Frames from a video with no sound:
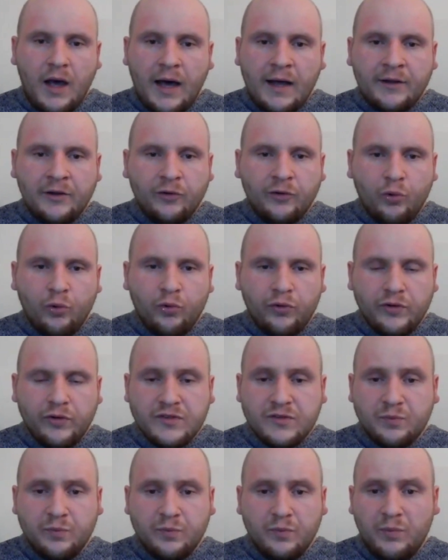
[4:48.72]
or
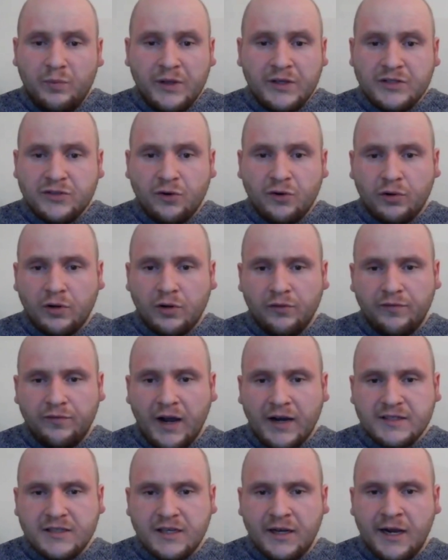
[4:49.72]
there's been talk of
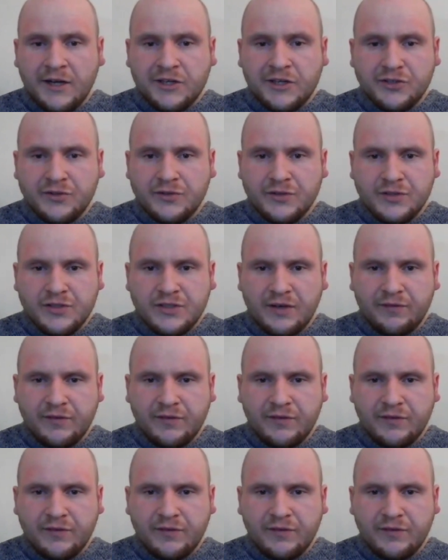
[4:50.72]
vaccinations